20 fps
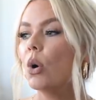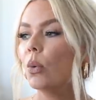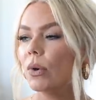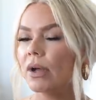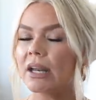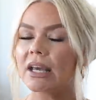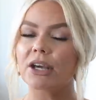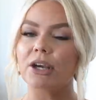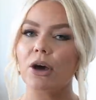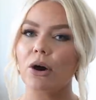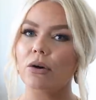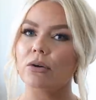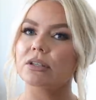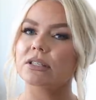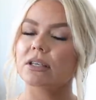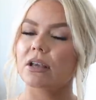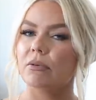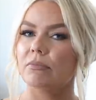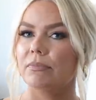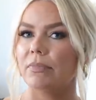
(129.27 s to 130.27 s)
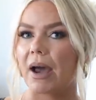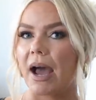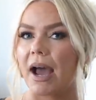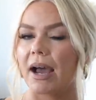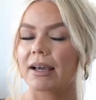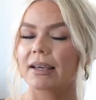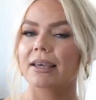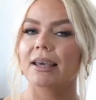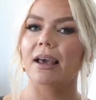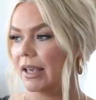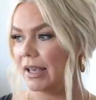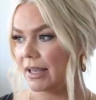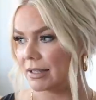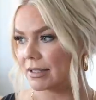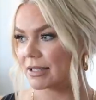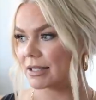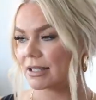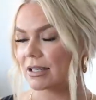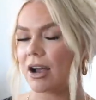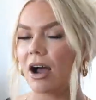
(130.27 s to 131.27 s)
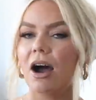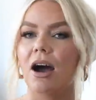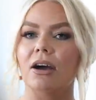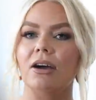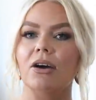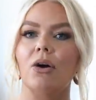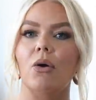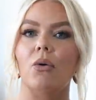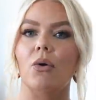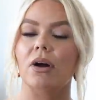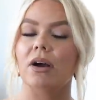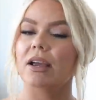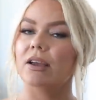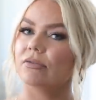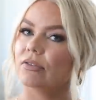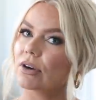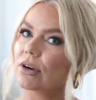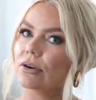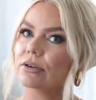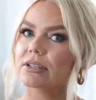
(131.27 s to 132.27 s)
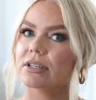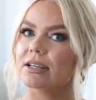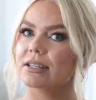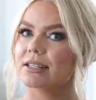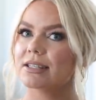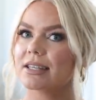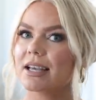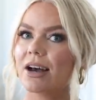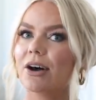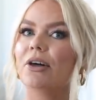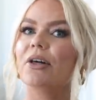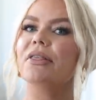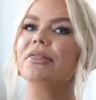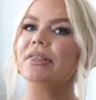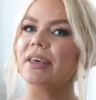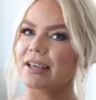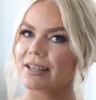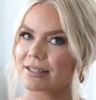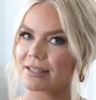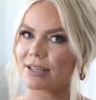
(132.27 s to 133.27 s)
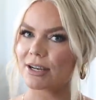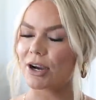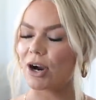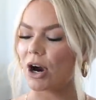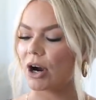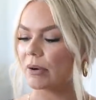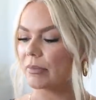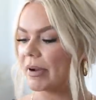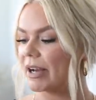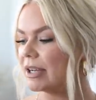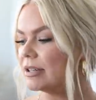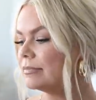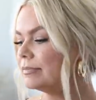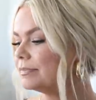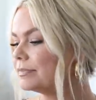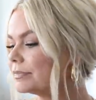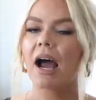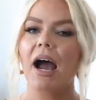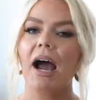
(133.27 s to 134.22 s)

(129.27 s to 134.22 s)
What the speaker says: when it goes back in stock or if it goes on sale, thanks to Karma.